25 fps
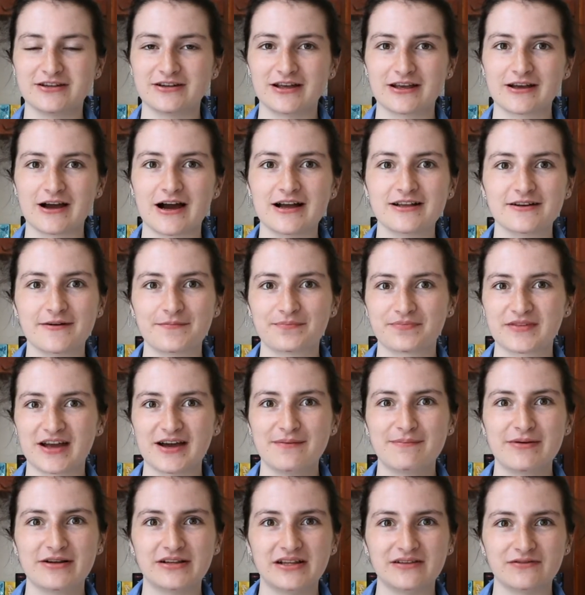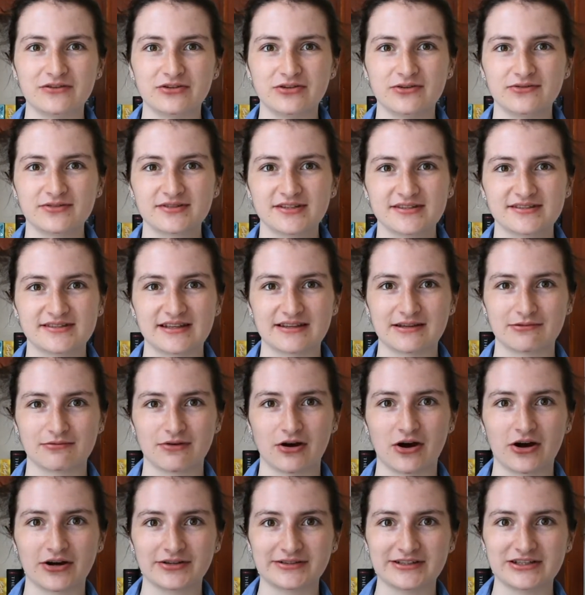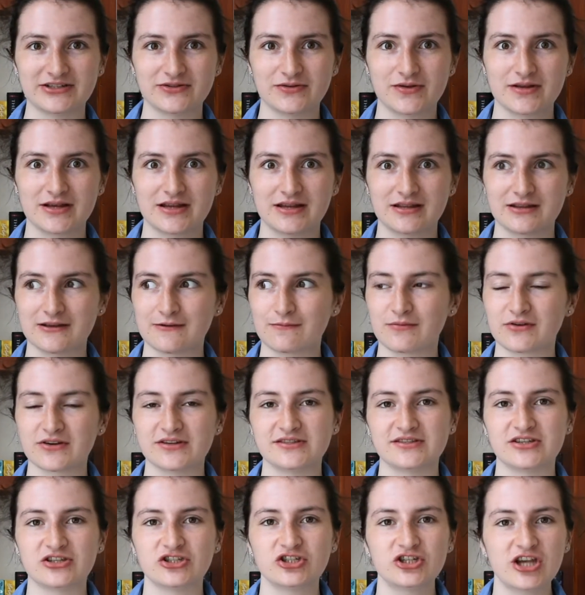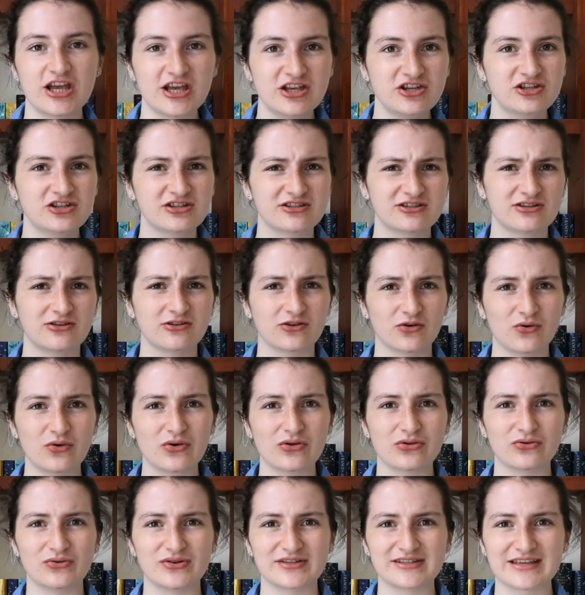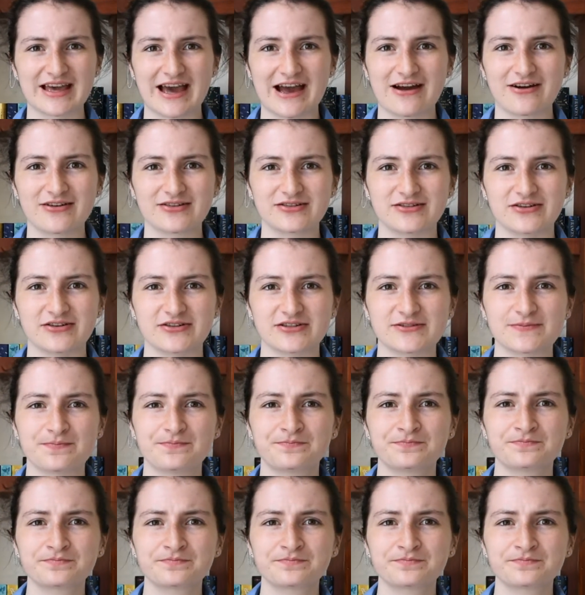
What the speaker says: Like, I barely even noticed that they were hardly doing anything, because the changes they're going through as characters